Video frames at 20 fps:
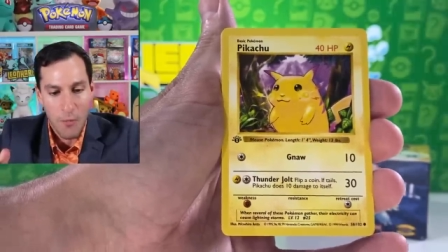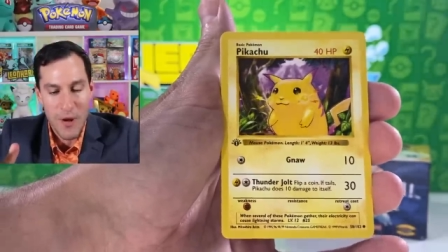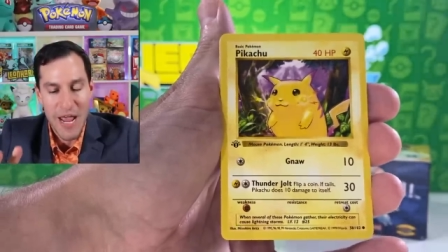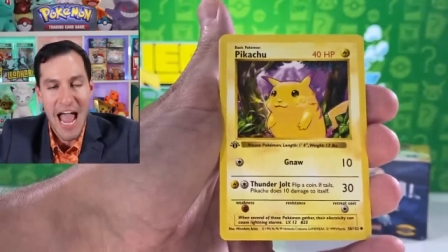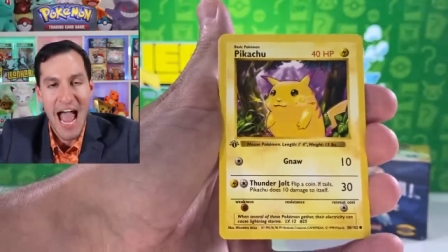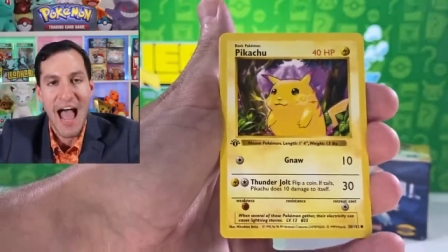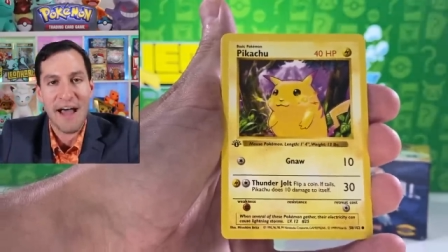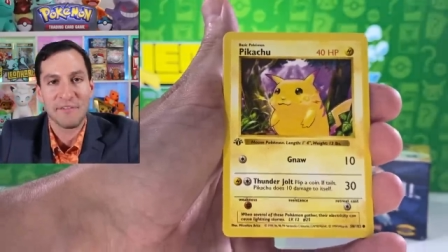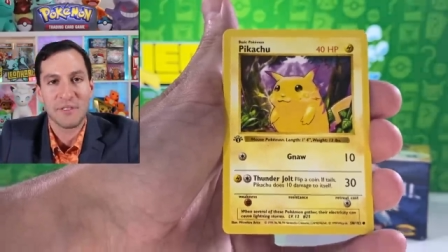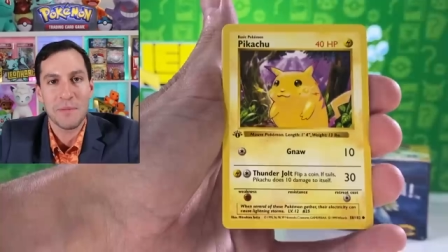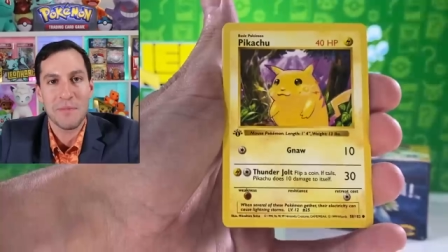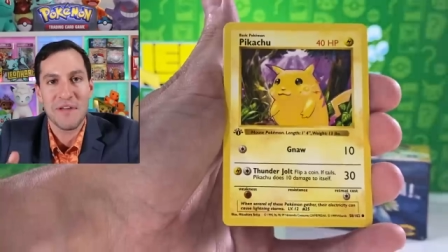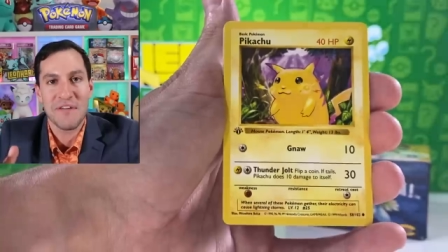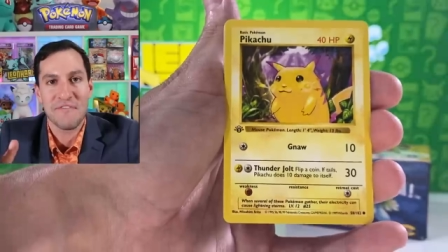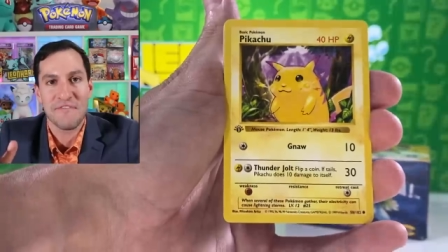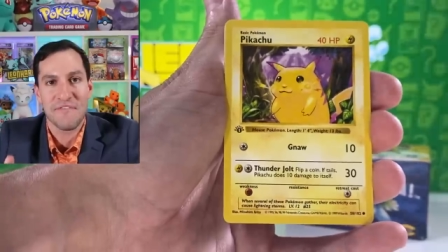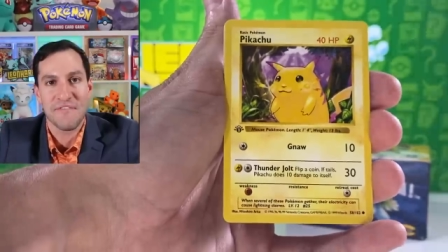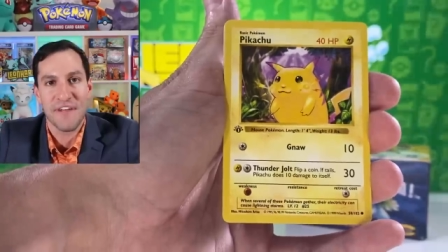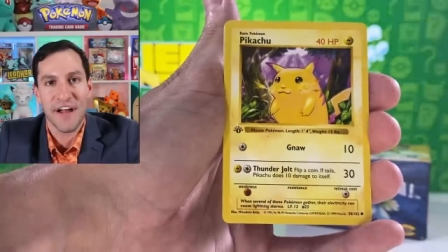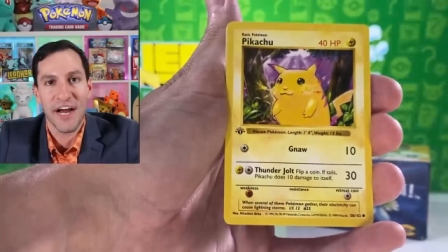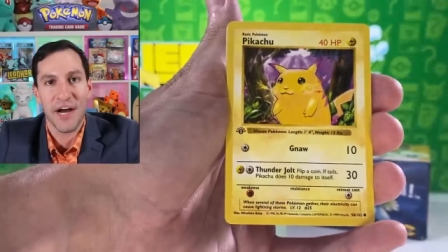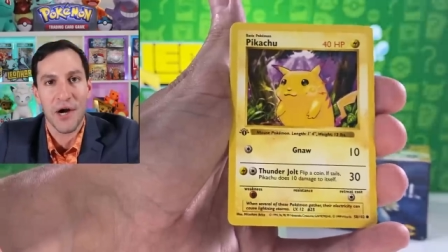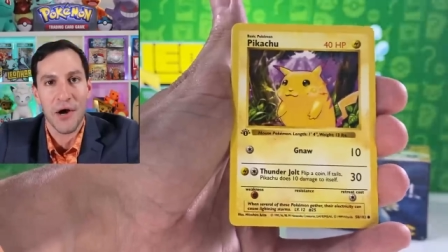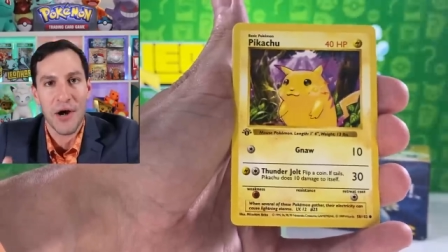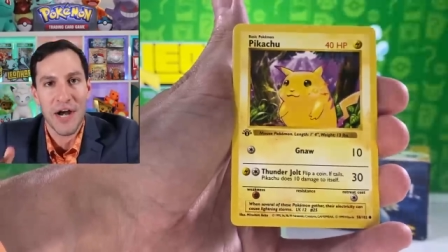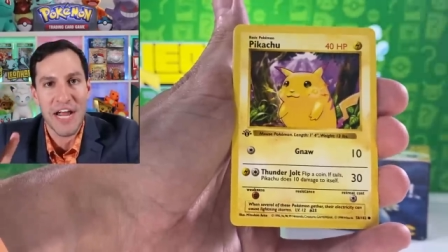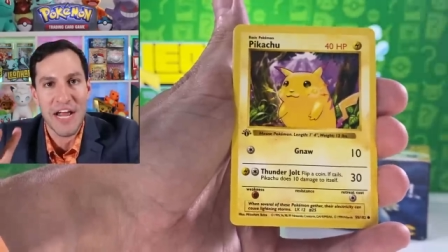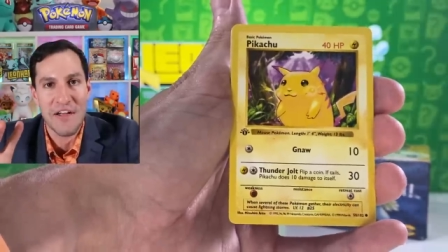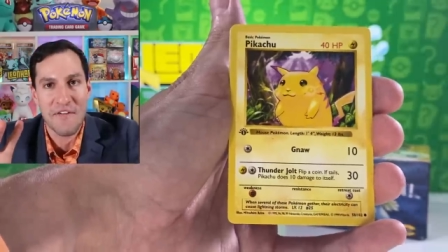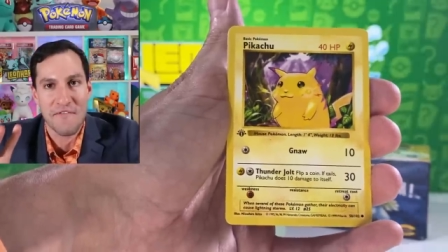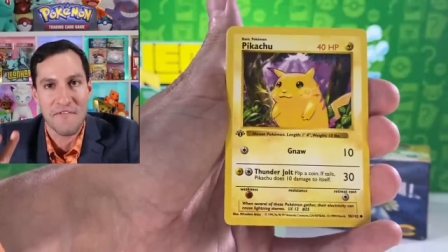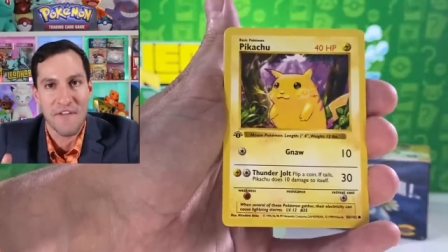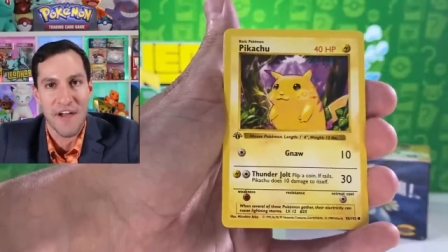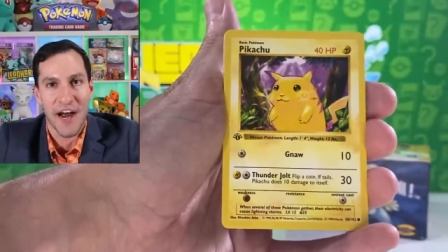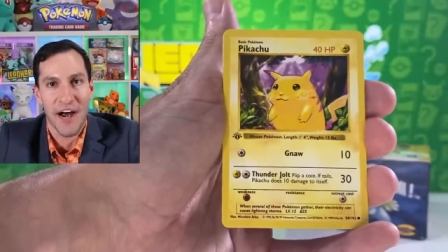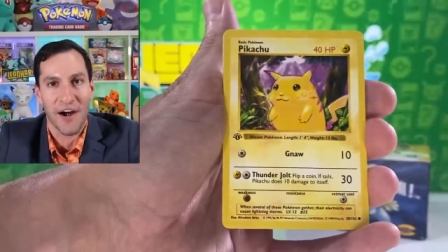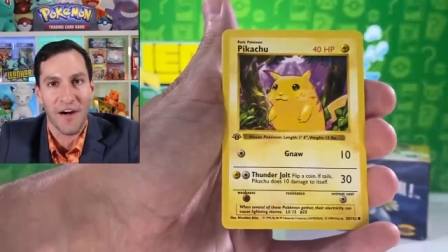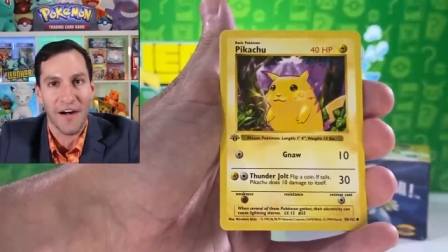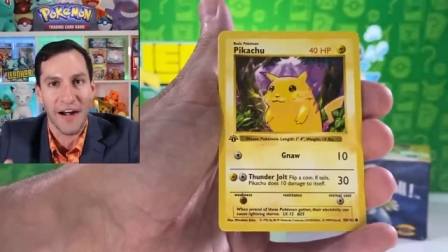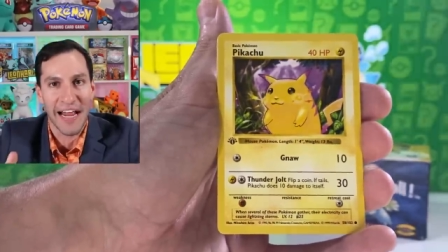we have to be very,
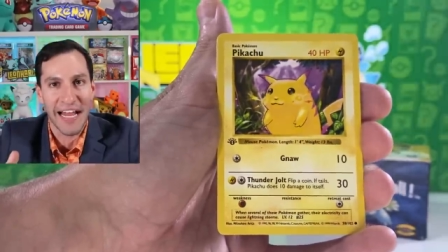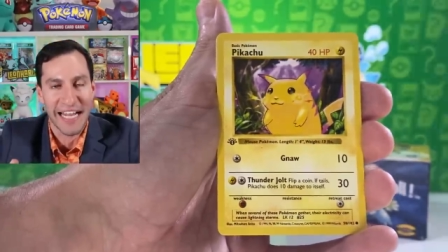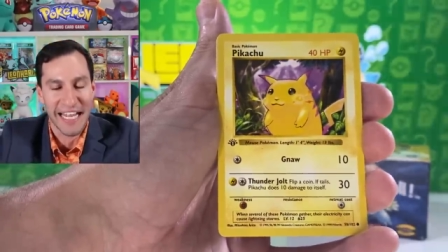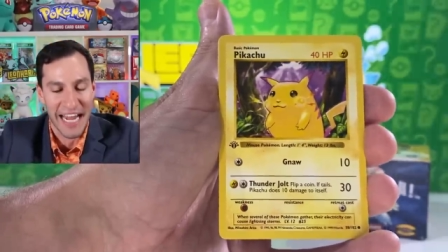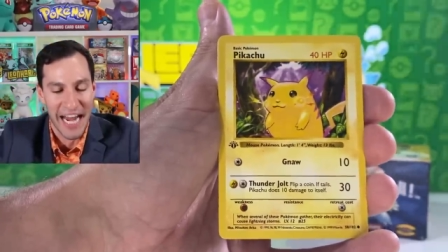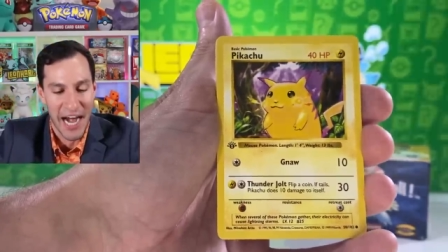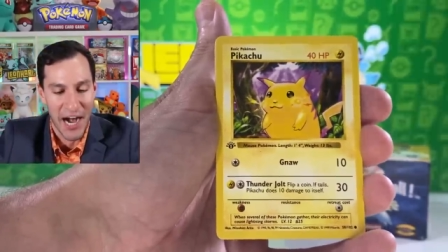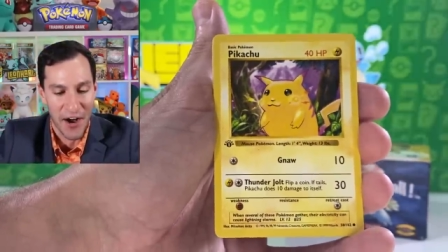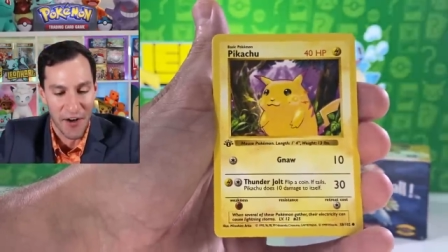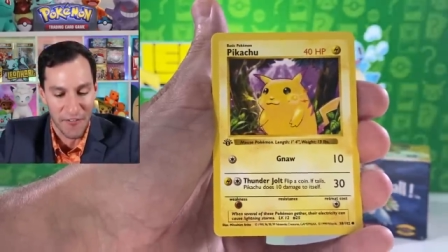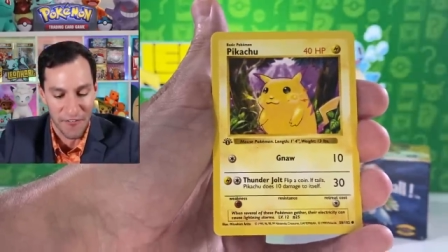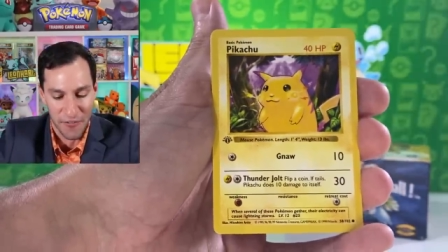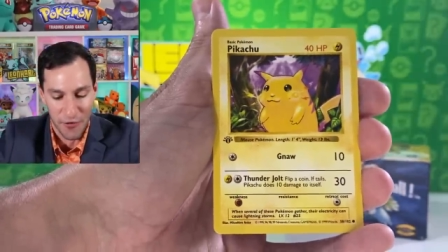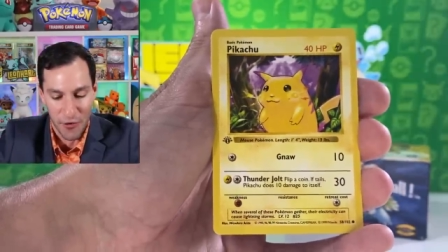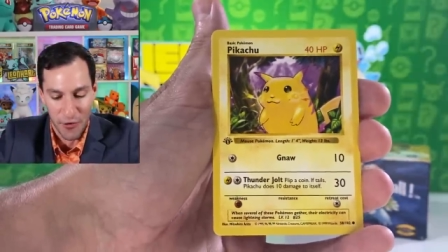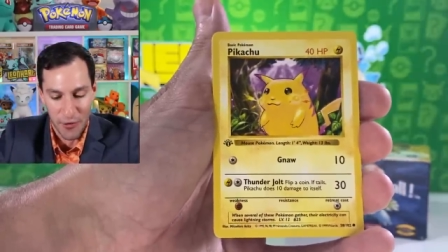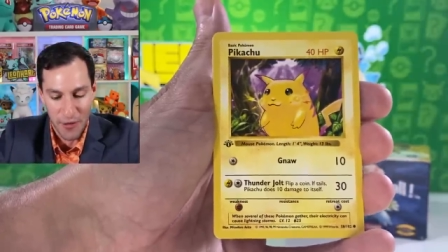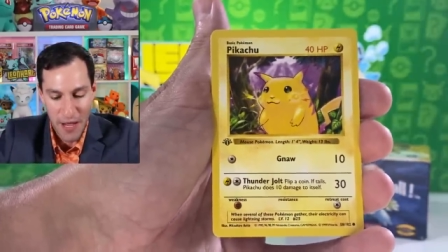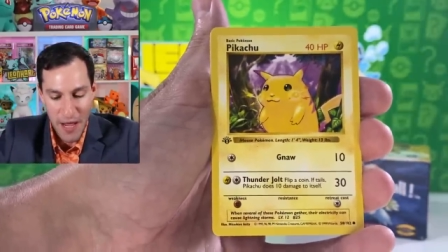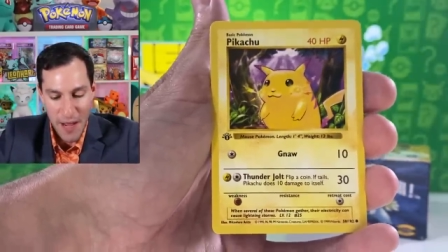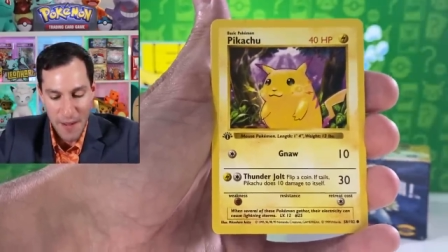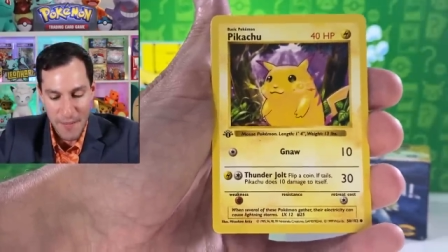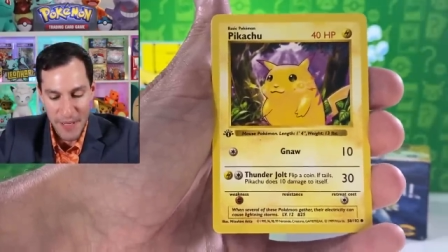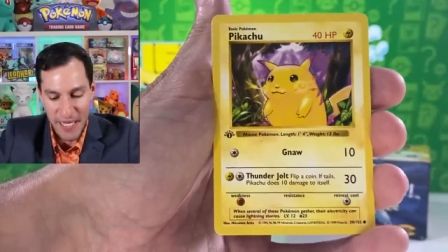very careful